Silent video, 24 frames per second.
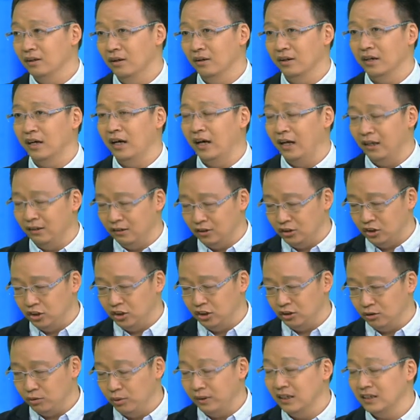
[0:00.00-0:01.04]
okay, and
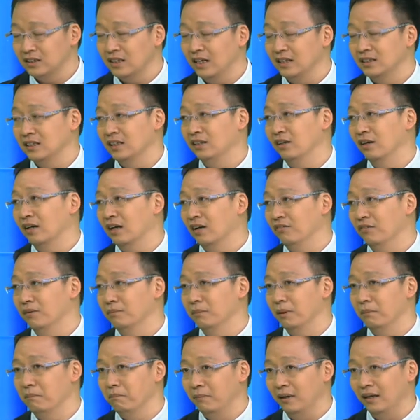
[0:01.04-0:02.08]
criticizing the
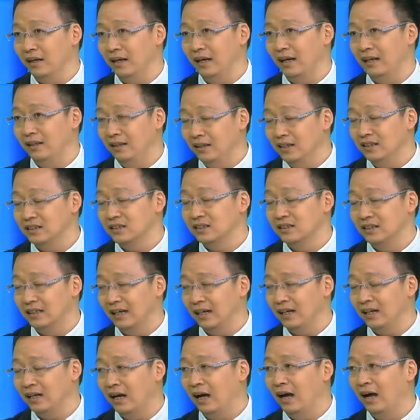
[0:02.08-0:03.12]
government. But at least
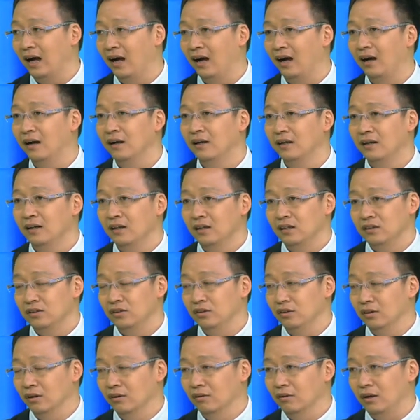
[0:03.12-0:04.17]
they are,
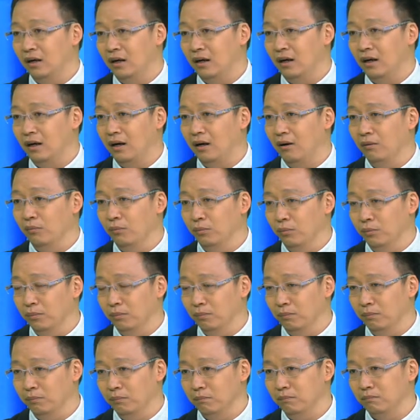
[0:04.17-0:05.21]
you know,
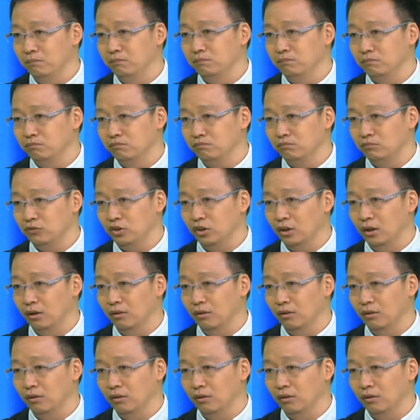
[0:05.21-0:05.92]
you